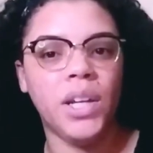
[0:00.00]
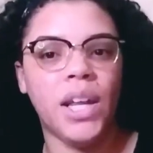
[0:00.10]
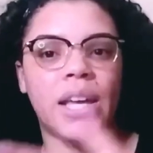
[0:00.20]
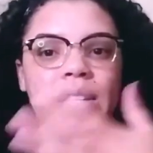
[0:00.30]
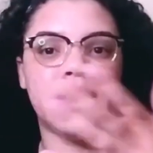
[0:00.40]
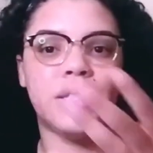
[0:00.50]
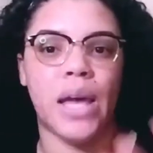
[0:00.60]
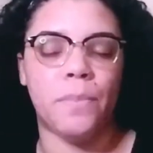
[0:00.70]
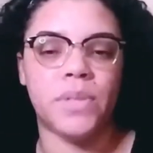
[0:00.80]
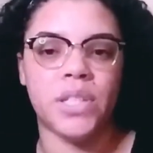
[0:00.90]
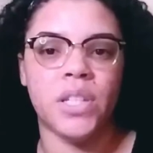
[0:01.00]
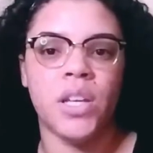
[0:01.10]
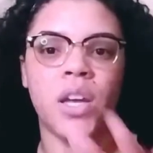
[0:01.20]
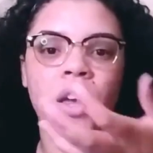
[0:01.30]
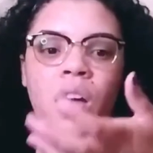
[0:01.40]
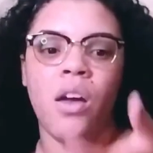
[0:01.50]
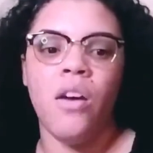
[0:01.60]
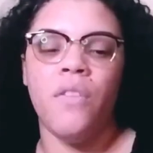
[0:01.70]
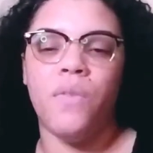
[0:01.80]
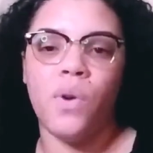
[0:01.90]
except
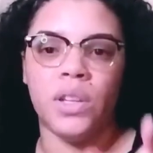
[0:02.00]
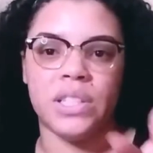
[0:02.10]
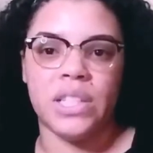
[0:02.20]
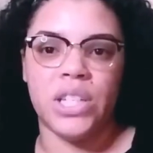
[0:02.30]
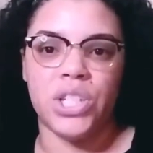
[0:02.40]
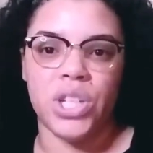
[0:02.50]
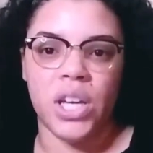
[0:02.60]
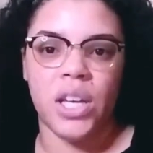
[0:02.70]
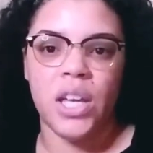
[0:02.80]
for Letitia.